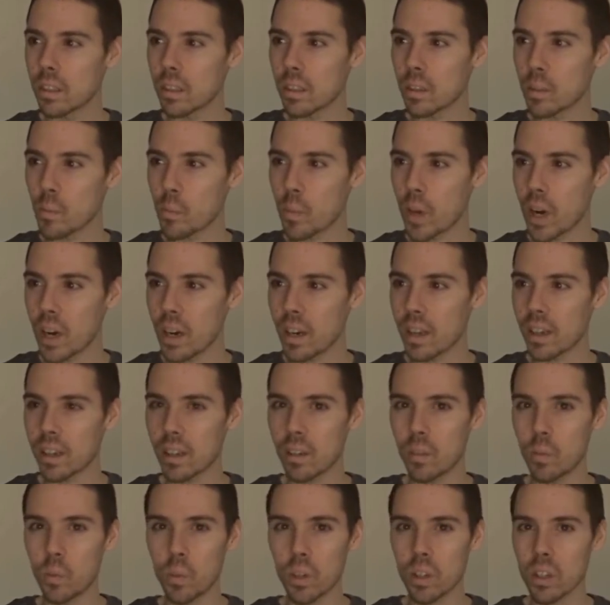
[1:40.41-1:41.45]
they're
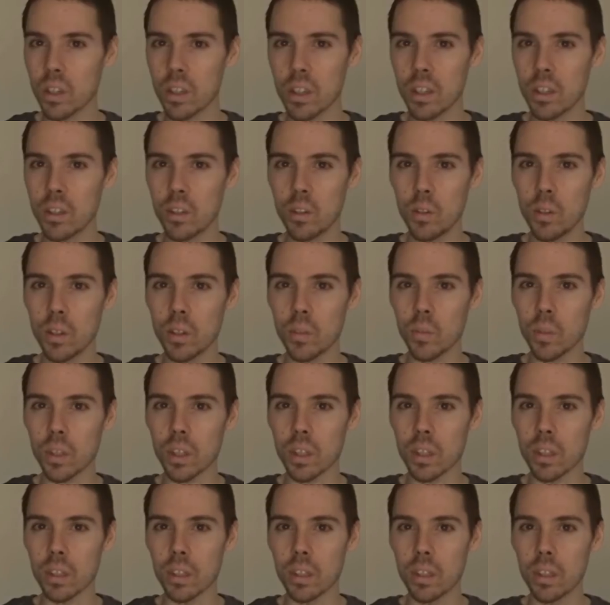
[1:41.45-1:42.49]
buying what are they doing
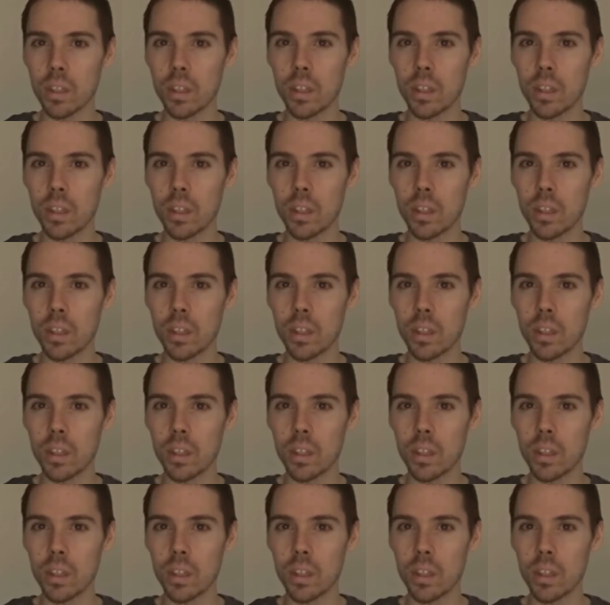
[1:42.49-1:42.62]
with it